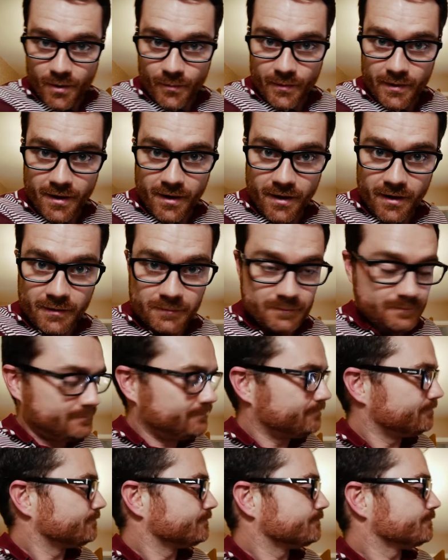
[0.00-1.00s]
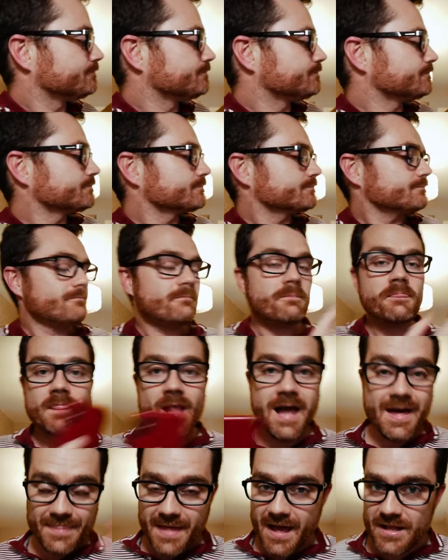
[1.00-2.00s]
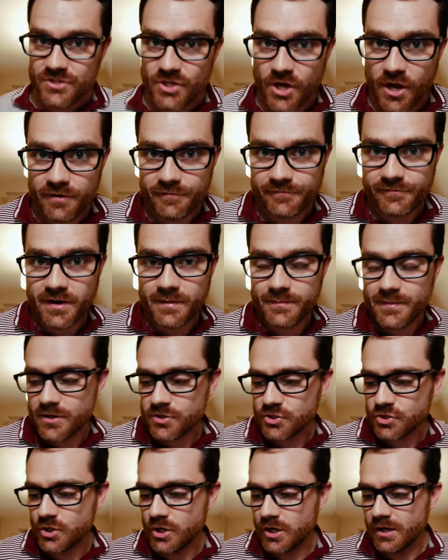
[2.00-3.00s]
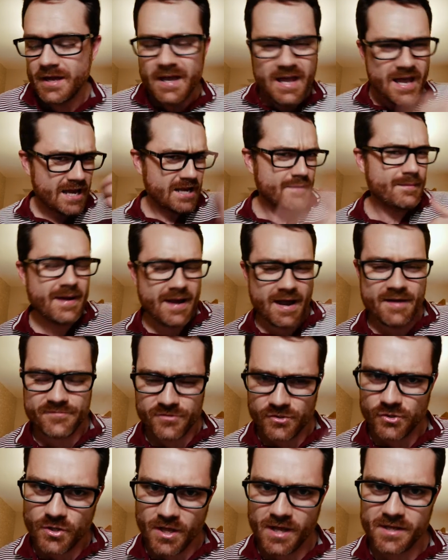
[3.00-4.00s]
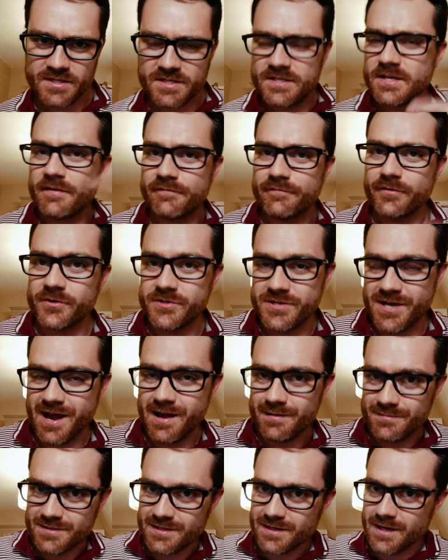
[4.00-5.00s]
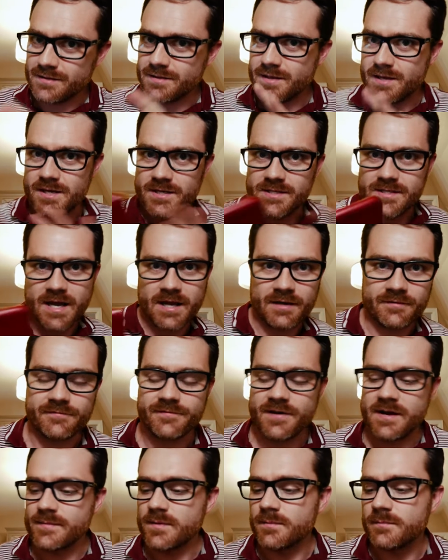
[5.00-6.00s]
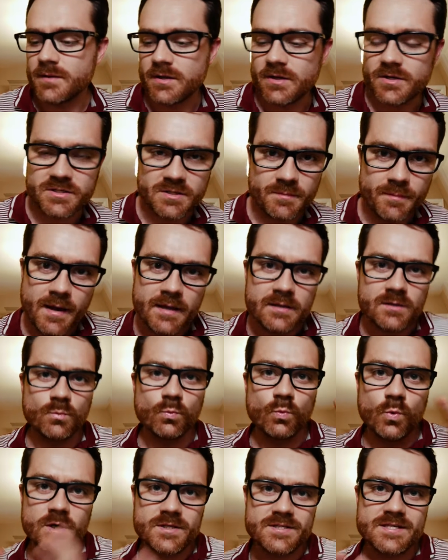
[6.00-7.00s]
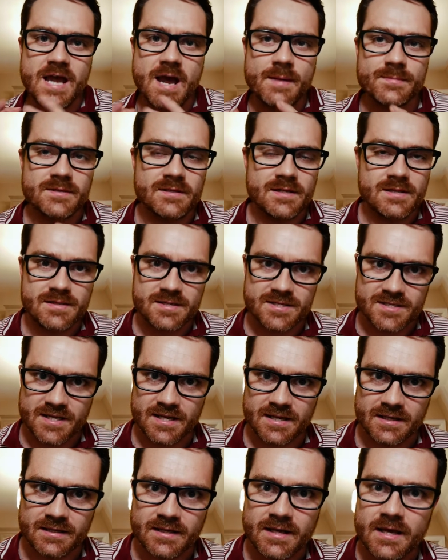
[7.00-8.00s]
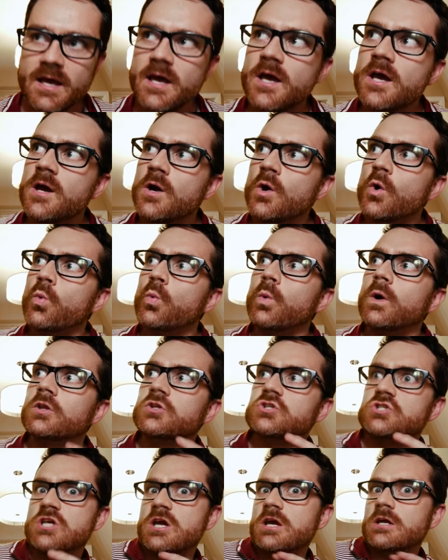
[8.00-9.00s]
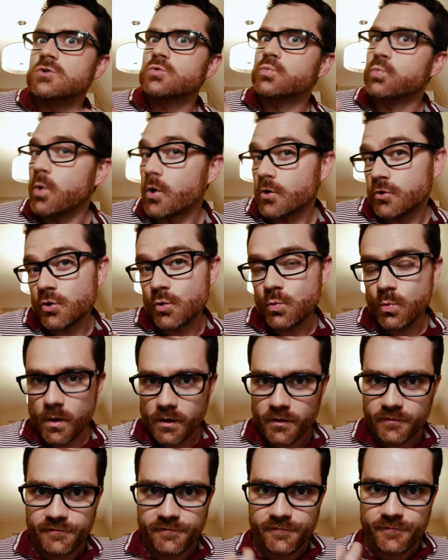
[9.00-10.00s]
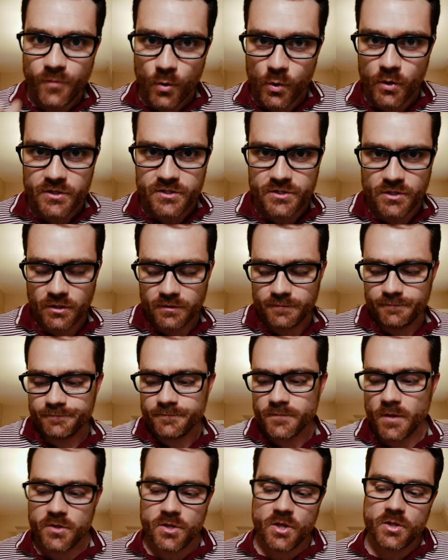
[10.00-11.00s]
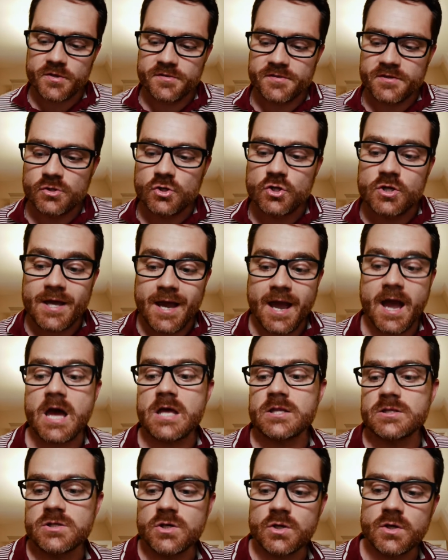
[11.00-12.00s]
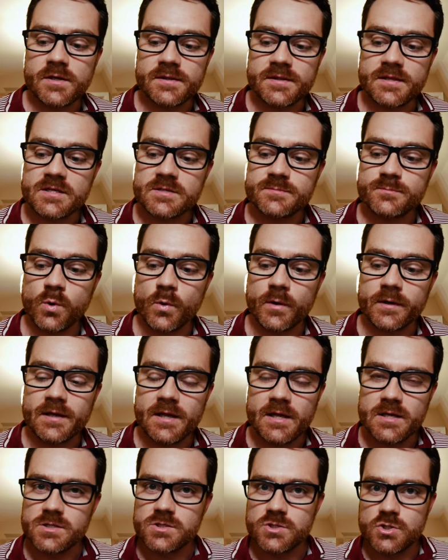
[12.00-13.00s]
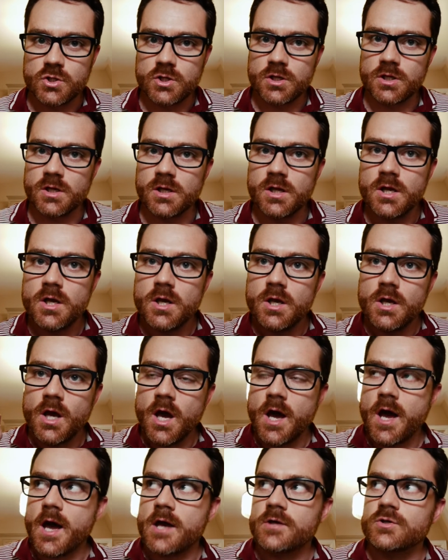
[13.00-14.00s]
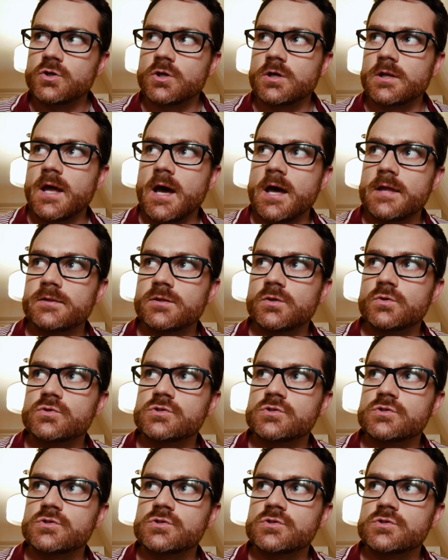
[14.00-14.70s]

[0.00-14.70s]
where we are. And that's how I frame that shot. And I might have to do that several times to get the exact framing, because depending on what's happening in the scene will change what you want to focus on. Now, the other thing you can do at this point is you can add